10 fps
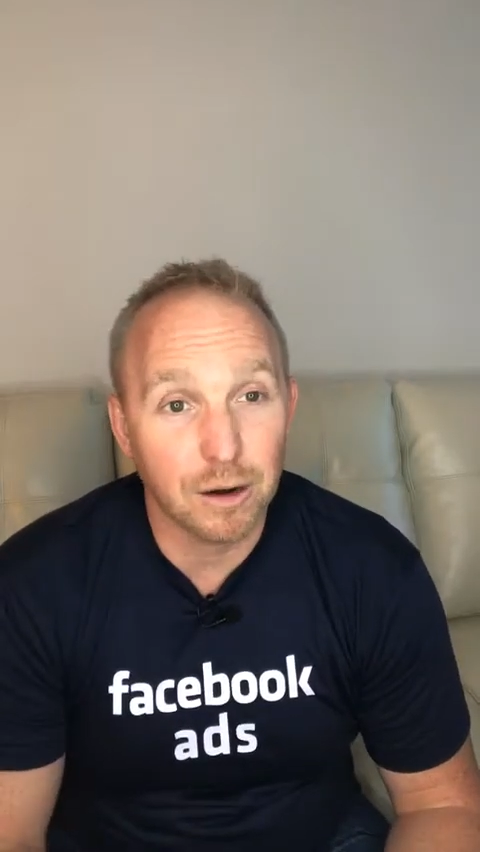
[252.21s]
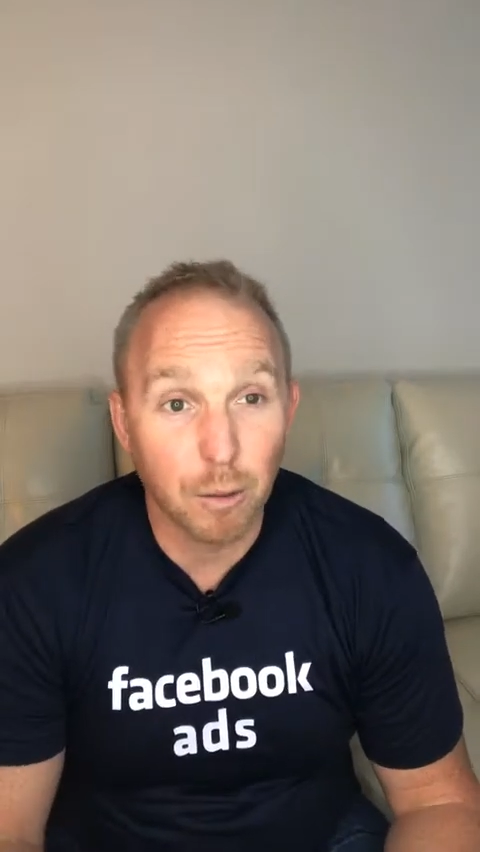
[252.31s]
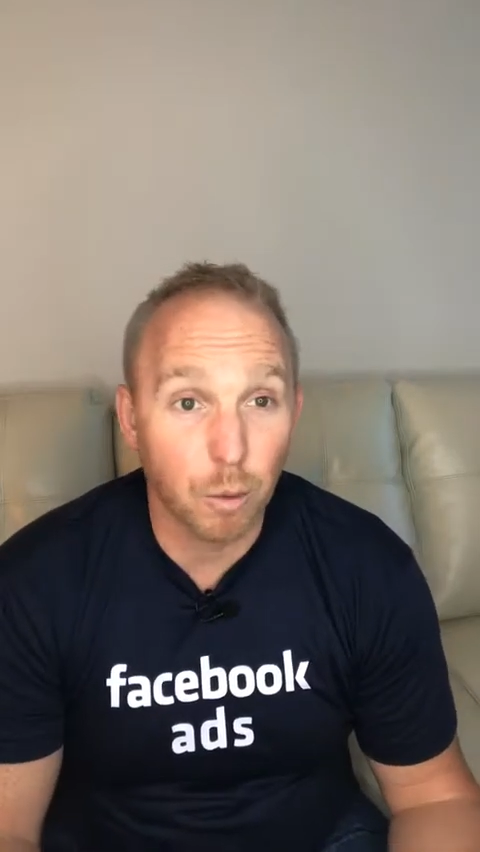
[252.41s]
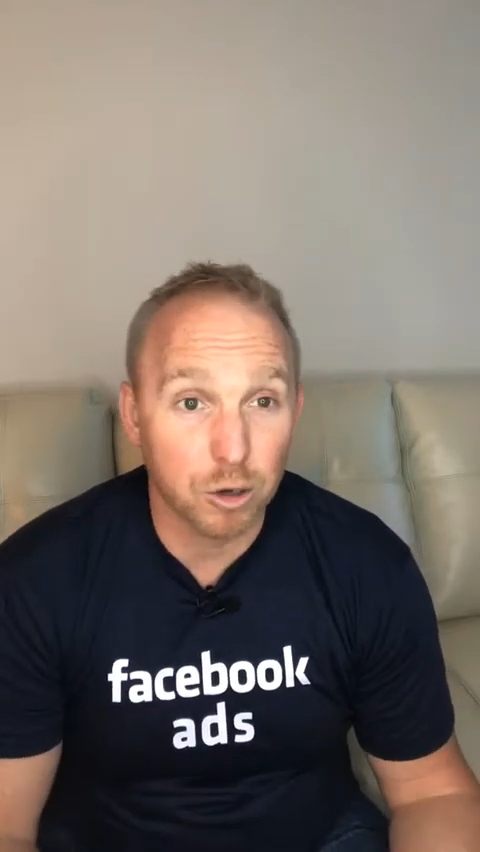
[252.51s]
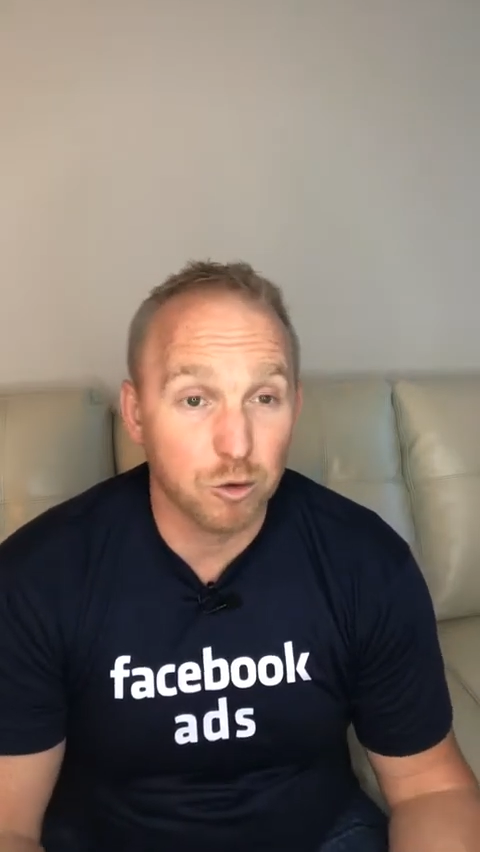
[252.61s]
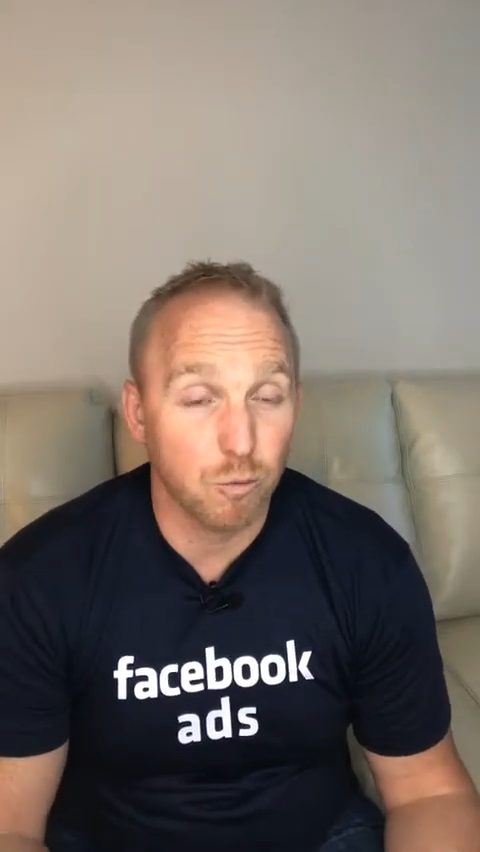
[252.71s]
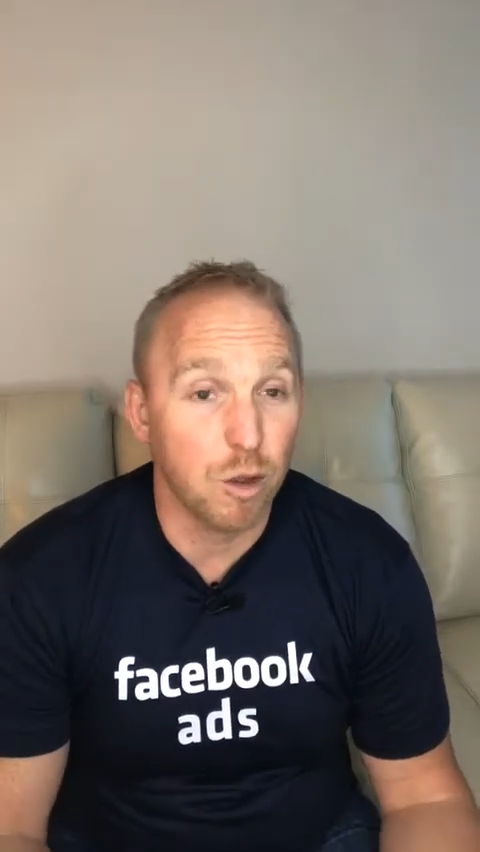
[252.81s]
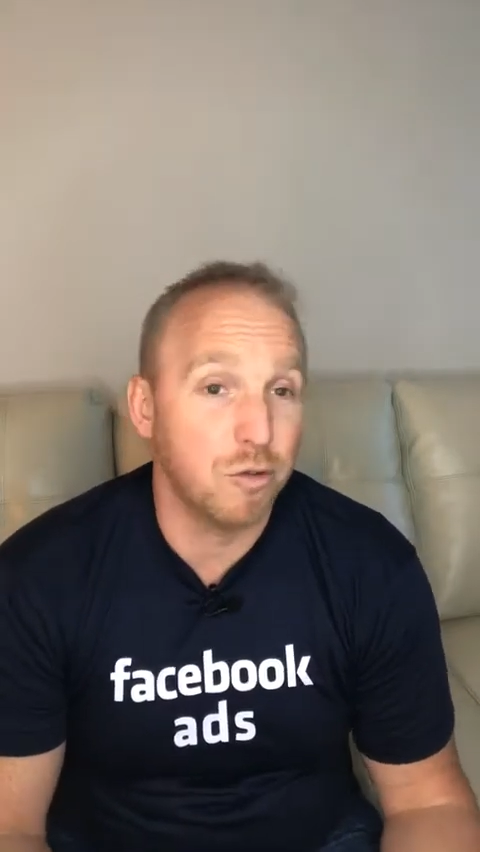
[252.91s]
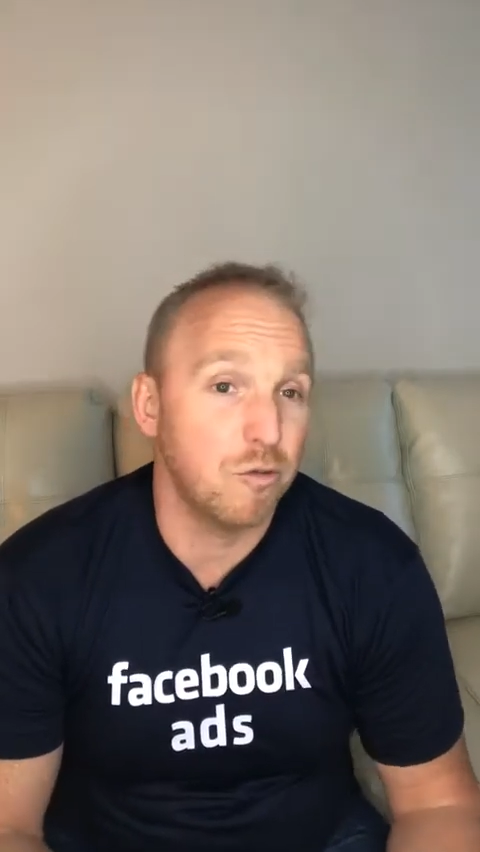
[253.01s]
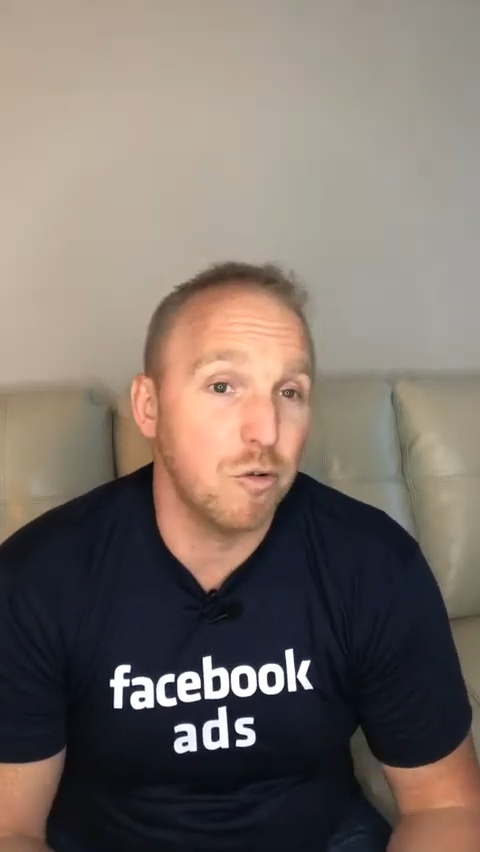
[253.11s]
and I wanted to
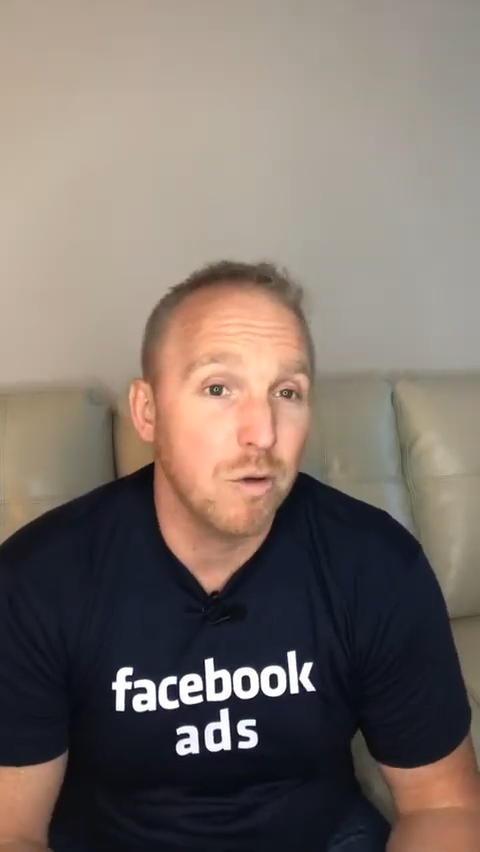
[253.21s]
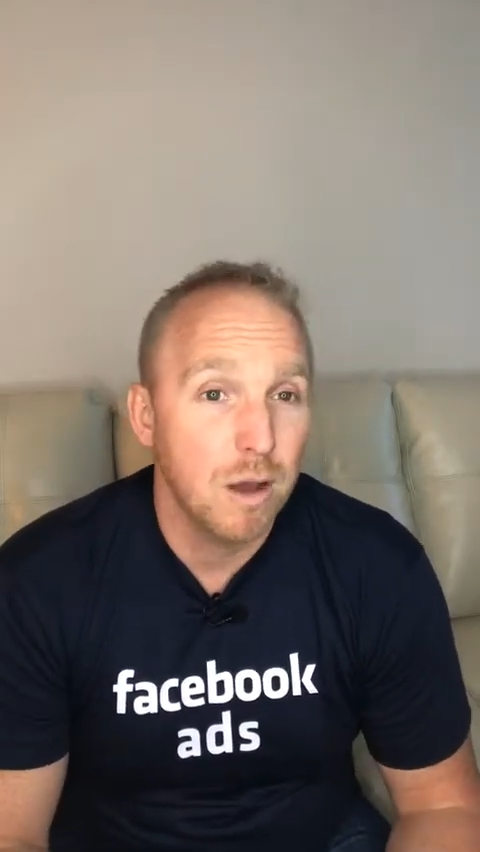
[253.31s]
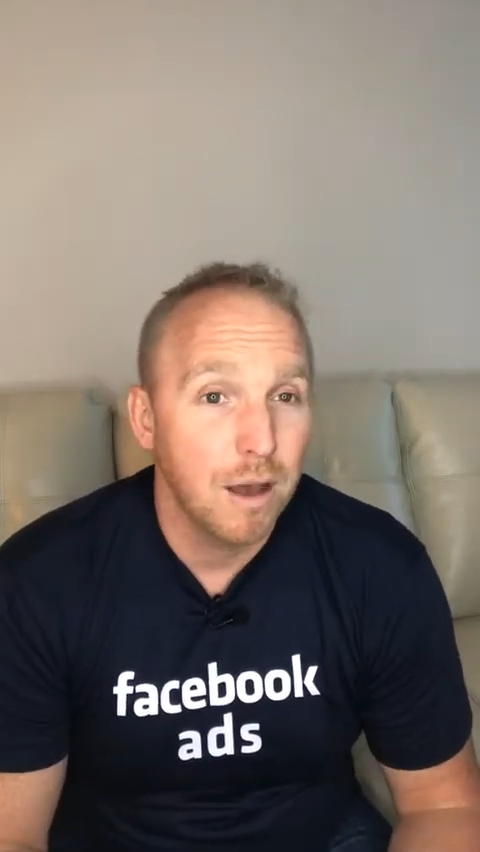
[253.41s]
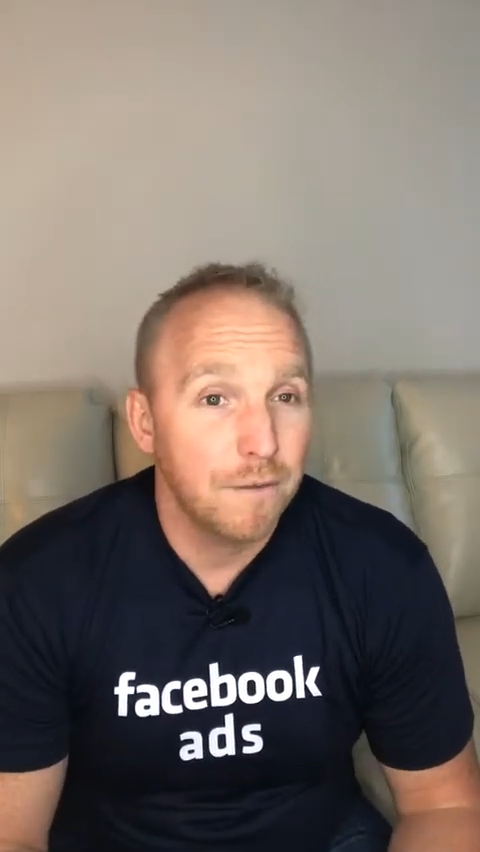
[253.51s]
run through